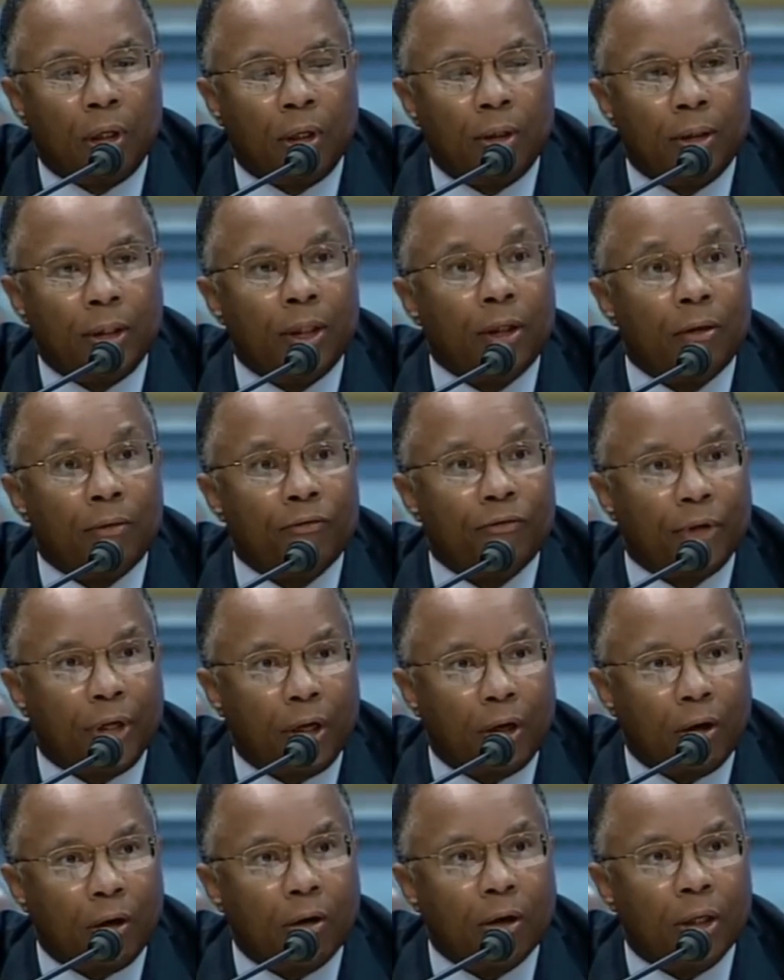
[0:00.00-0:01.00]
in a
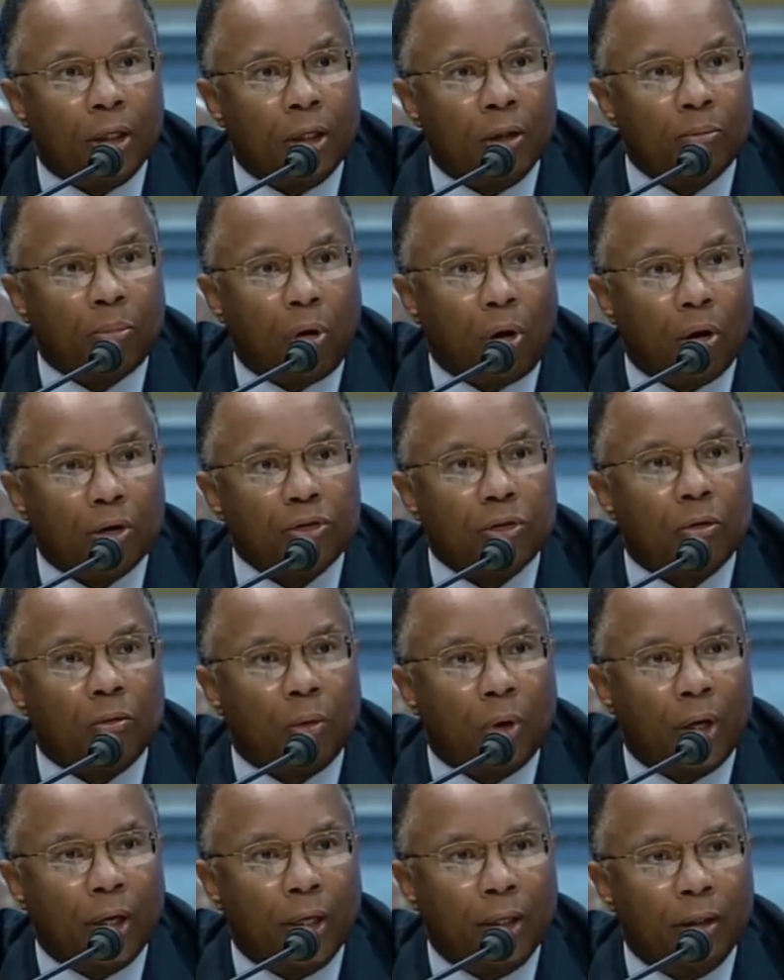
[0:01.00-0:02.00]
fair and impartial
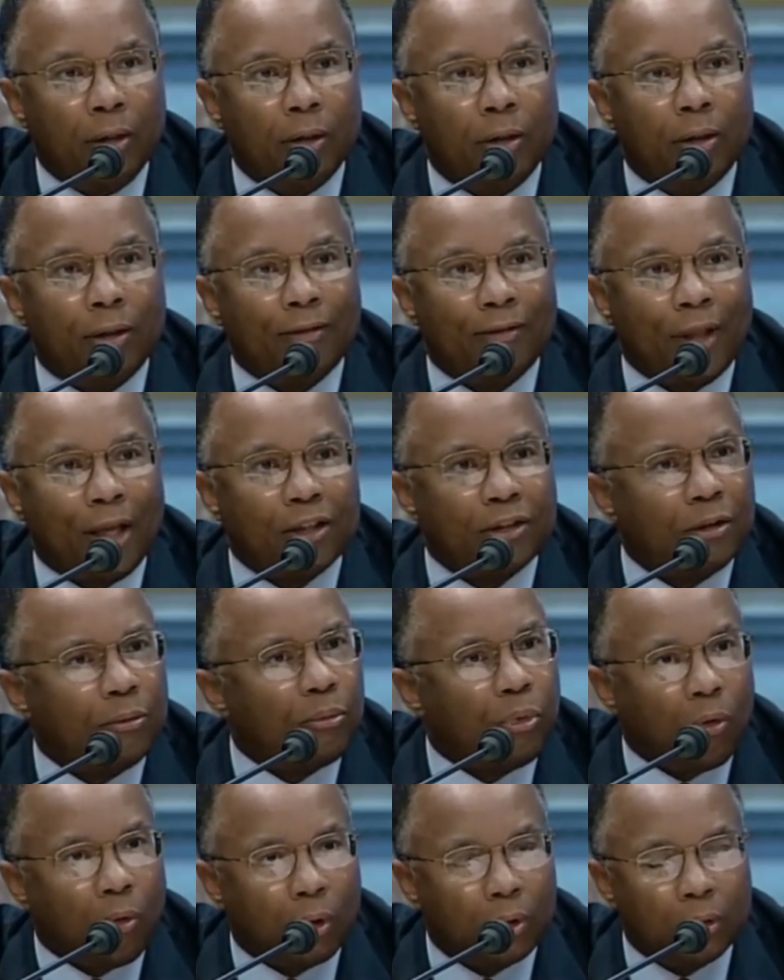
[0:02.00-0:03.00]
way. That's
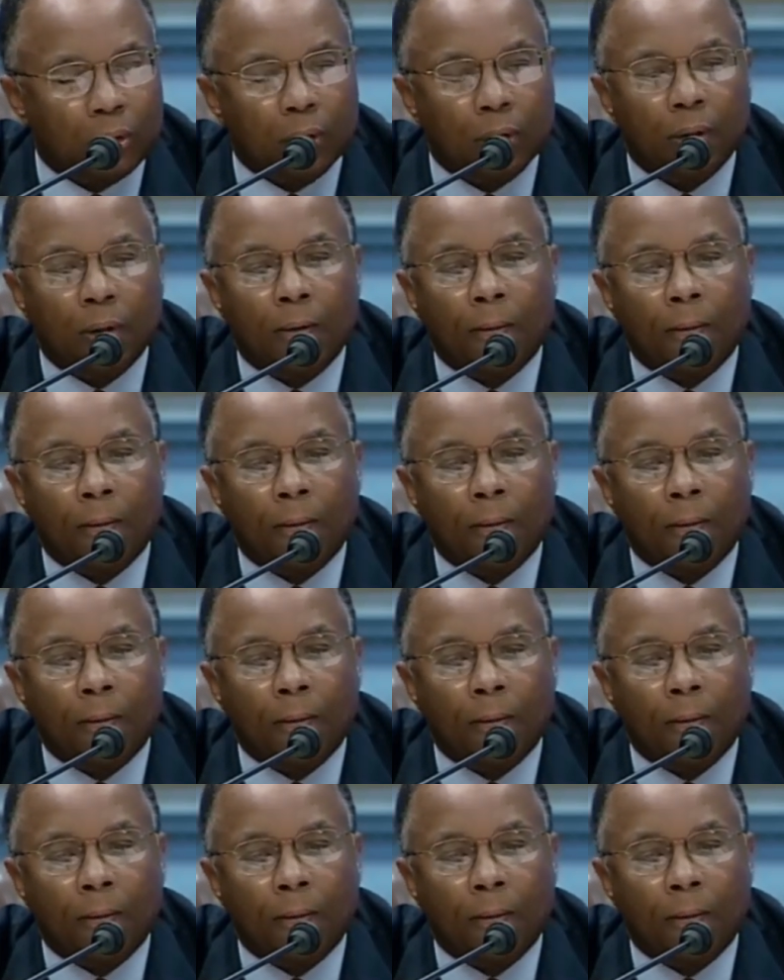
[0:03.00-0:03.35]
important.